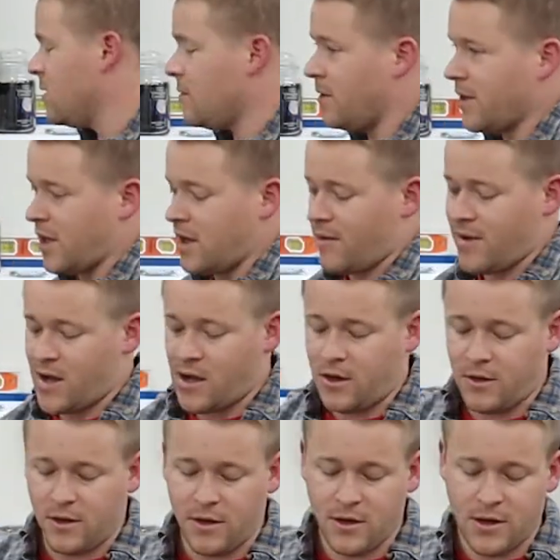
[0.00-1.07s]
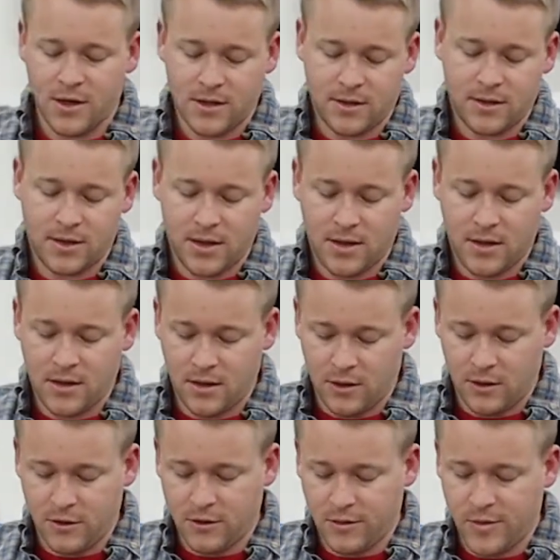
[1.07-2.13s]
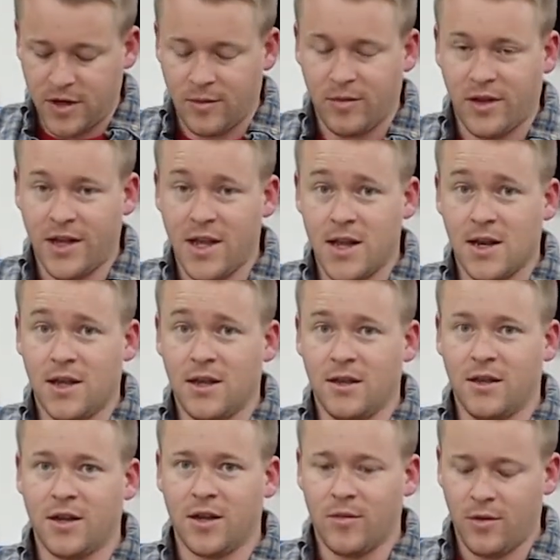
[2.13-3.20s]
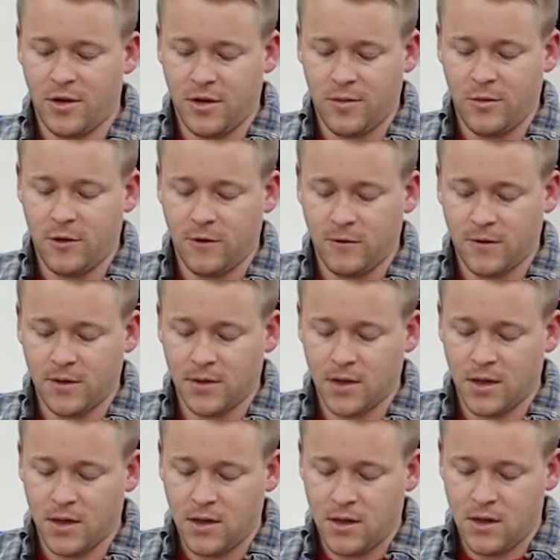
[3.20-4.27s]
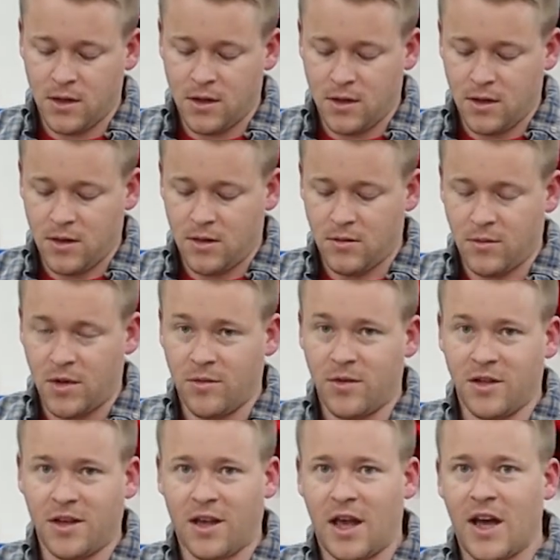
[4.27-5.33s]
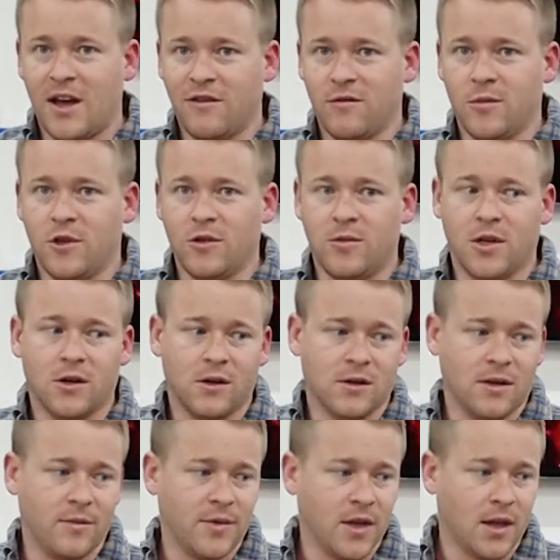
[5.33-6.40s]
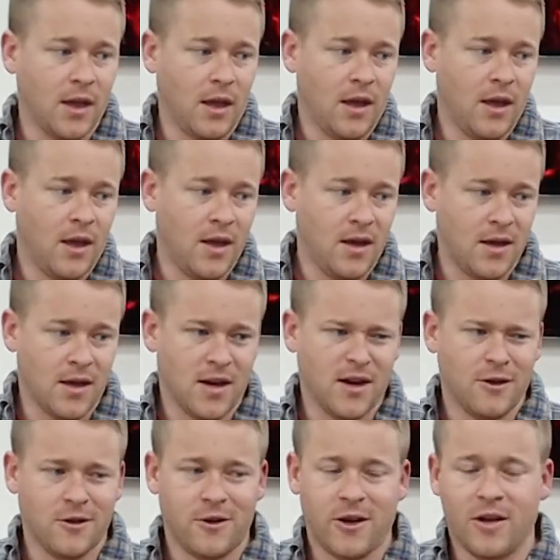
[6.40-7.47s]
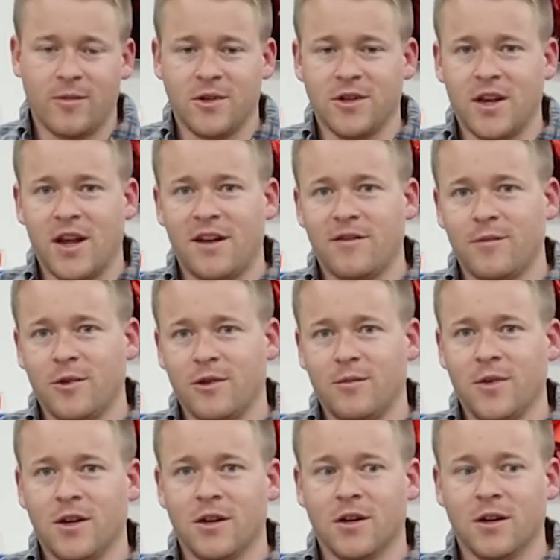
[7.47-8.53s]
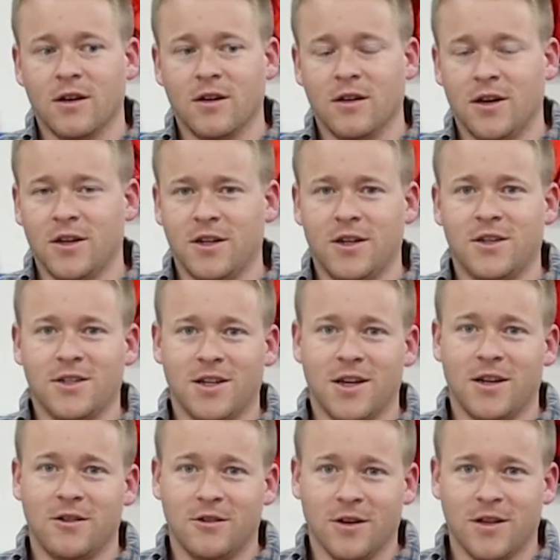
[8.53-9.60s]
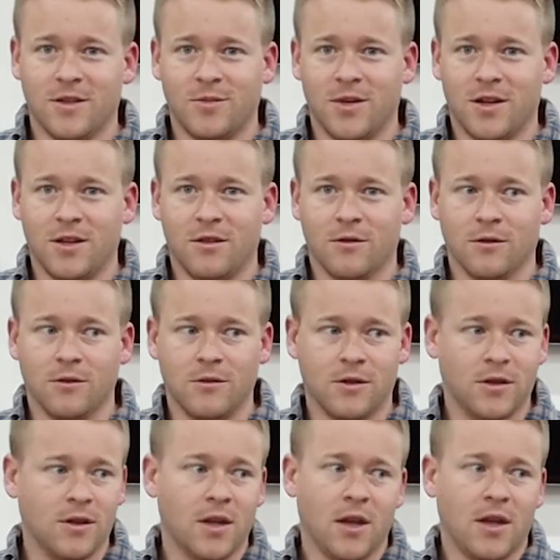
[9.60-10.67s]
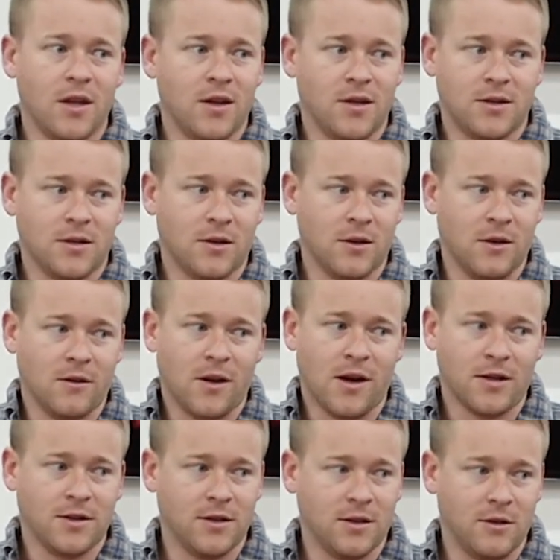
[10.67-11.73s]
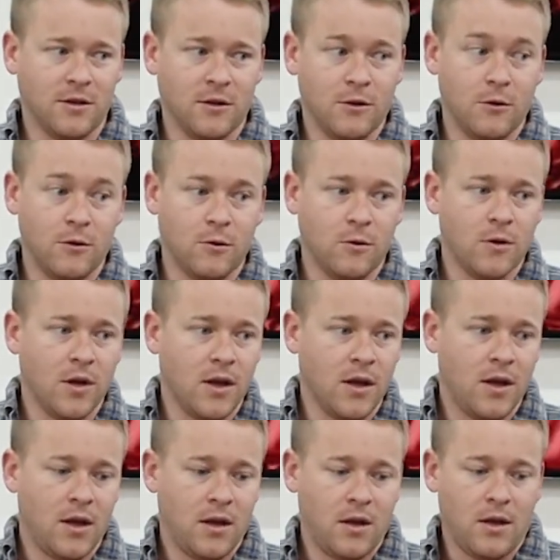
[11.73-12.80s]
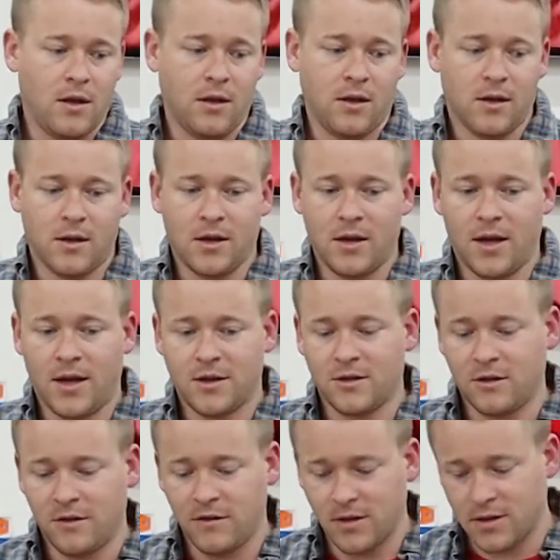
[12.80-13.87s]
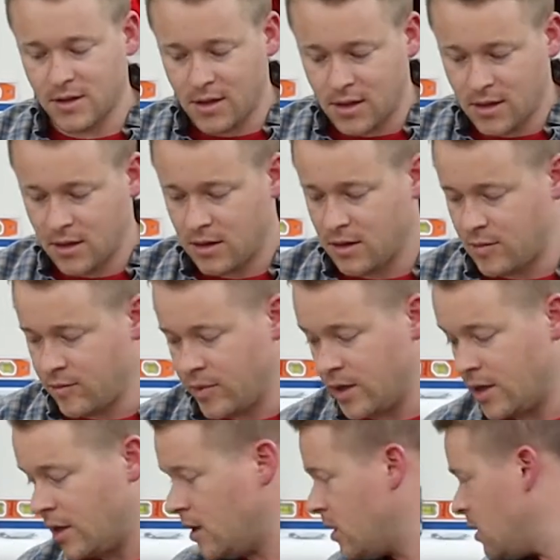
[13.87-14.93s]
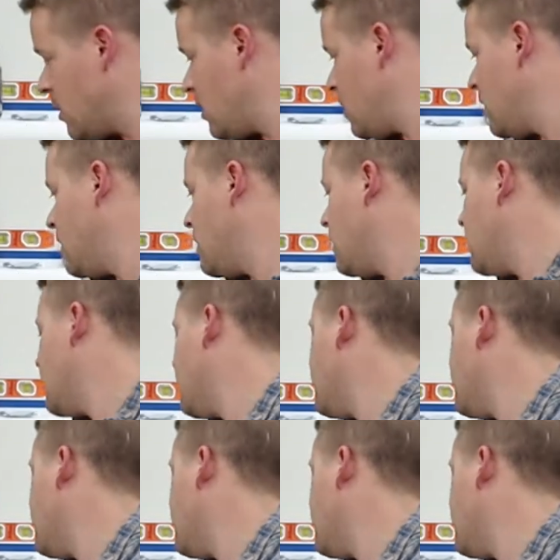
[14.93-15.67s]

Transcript: is the one that came out, and there is a little bit of play in it. Like it probably moves maybe like a 0.5 millimeter or something, and I don't know how much a 0.5 millimeter on each side transmitted through the steering rack to you actually feels like, but I don't